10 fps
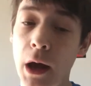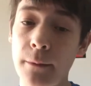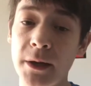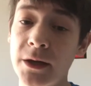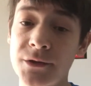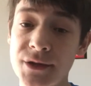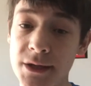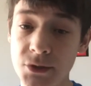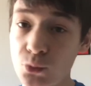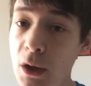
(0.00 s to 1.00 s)
I mean,
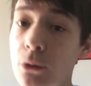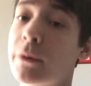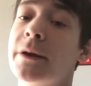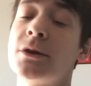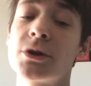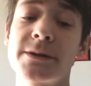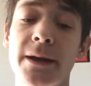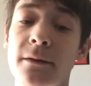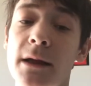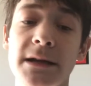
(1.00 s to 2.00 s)
it's well-written, just
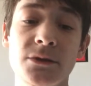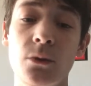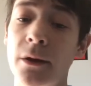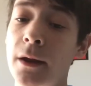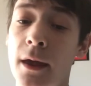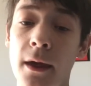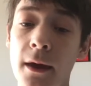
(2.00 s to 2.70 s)
like the last one,